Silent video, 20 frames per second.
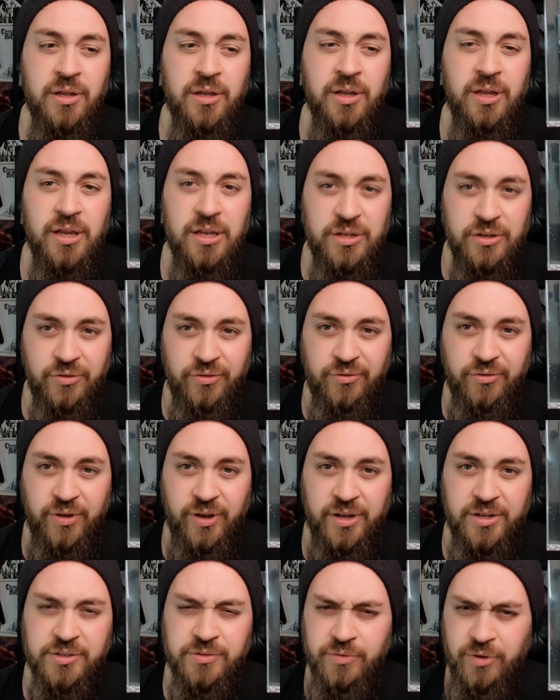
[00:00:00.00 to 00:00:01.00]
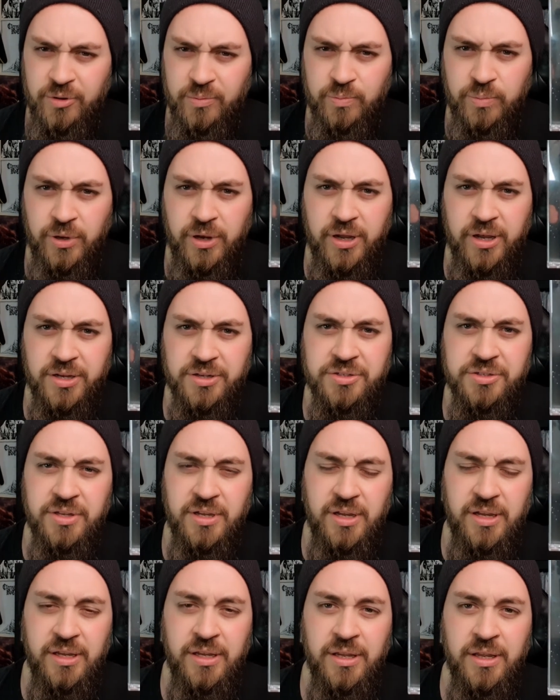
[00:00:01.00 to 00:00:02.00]
in your face, very
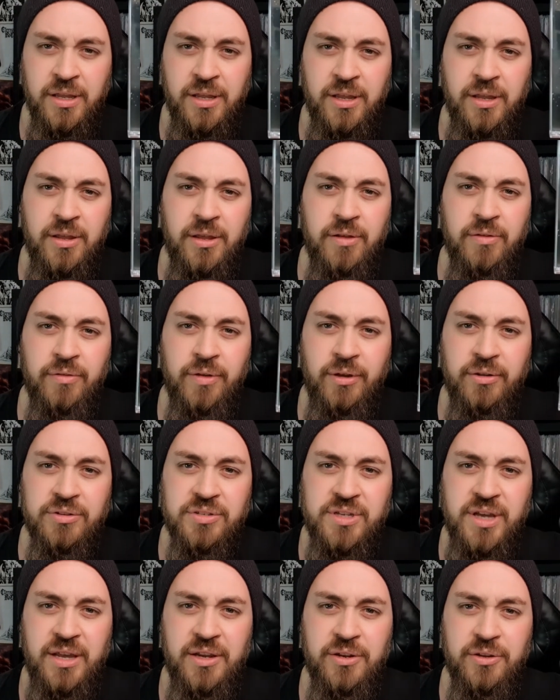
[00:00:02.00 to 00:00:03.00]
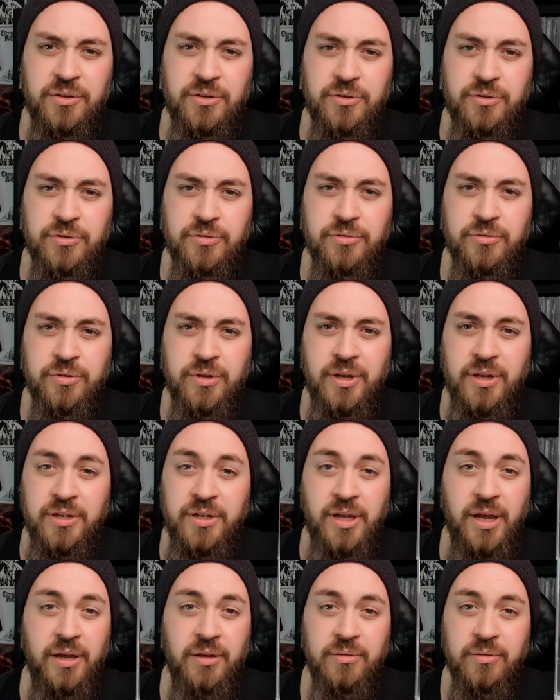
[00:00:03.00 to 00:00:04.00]
blasty, very technical, and
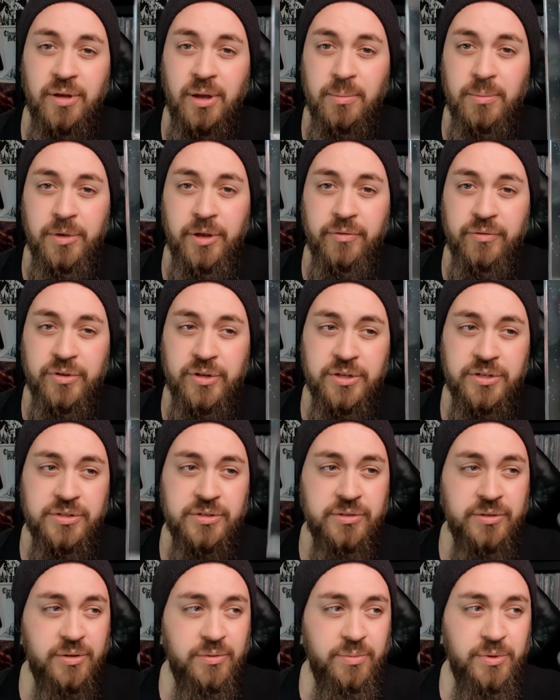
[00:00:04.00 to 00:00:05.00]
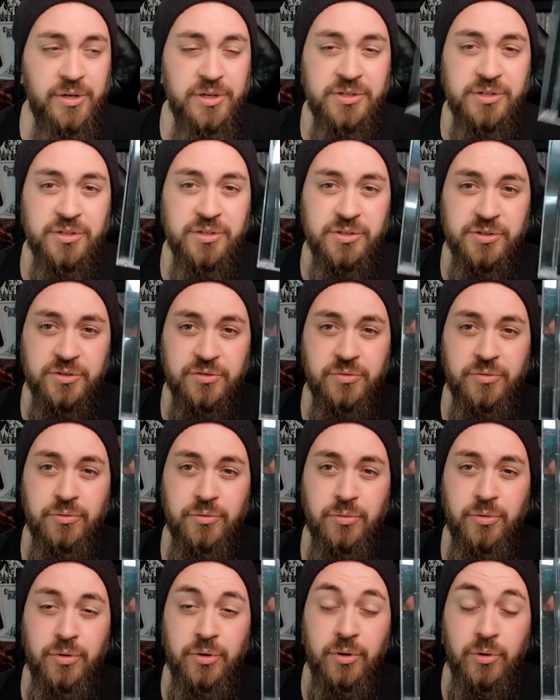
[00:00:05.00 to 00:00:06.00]
yeah, I'm loving this. I've been listening to this
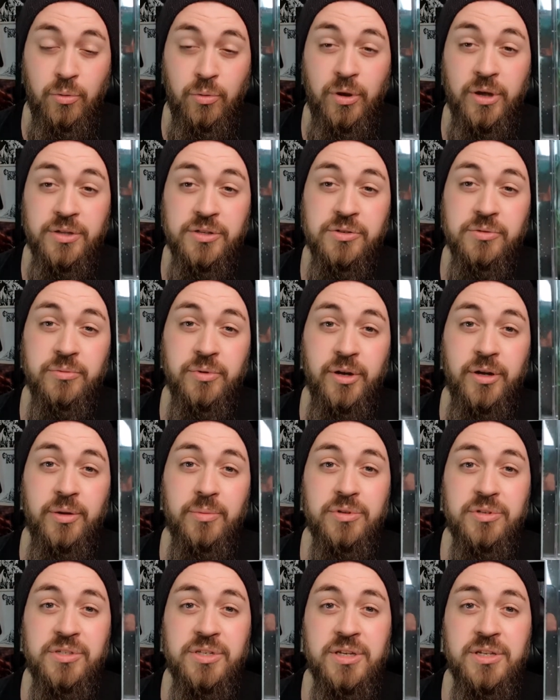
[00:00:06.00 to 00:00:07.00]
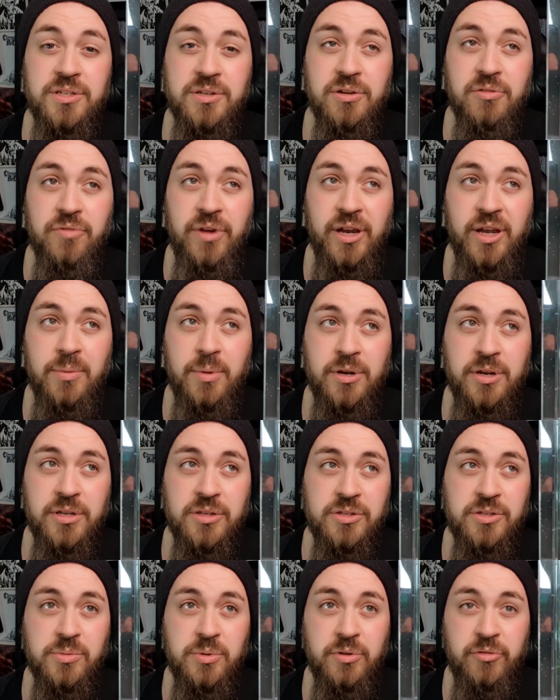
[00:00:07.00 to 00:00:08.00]
for quite a while. I mean, Tito recommended
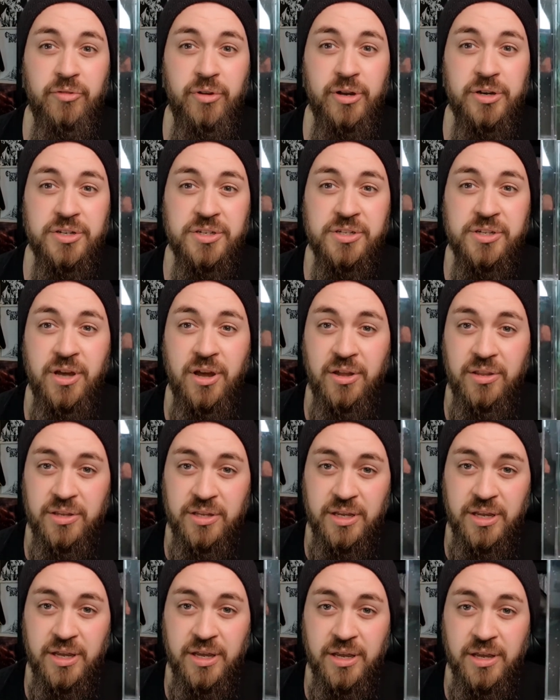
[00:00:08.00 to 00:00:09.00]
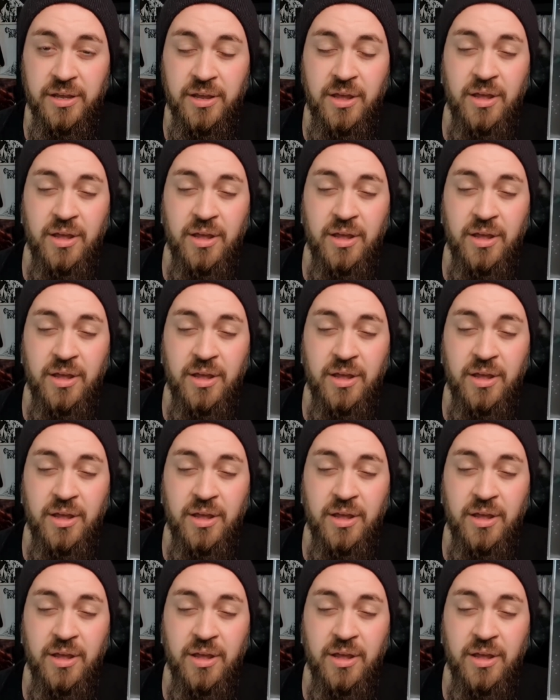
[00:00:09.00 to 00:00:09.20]
it to me right at the start of the year.